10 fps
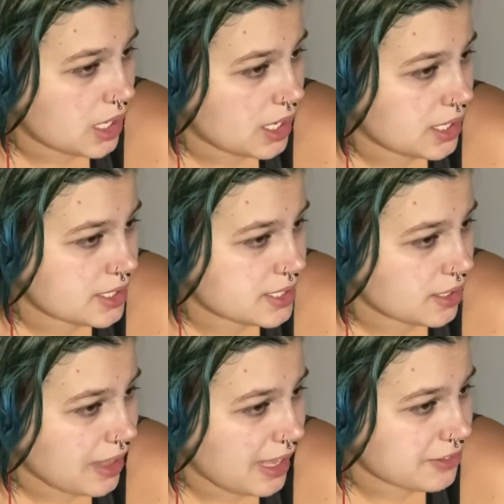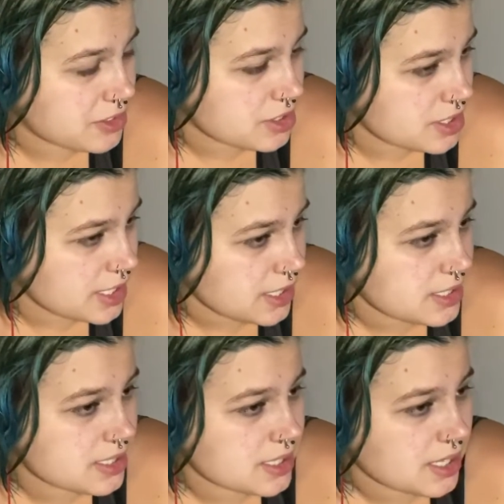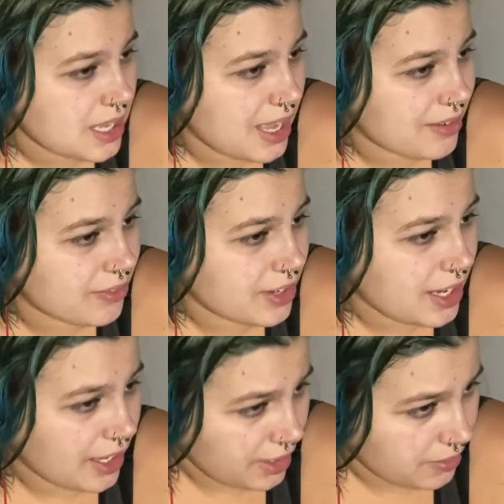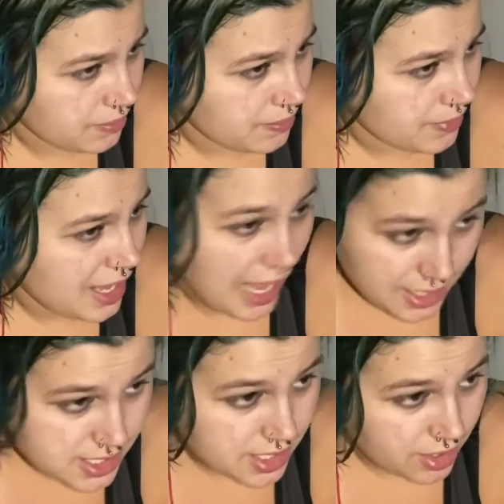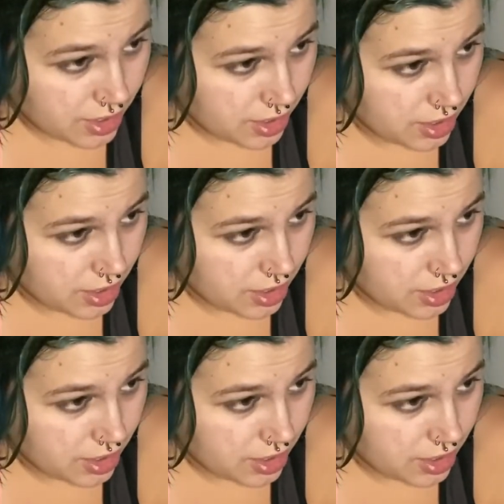until after 6 every night, has dinner,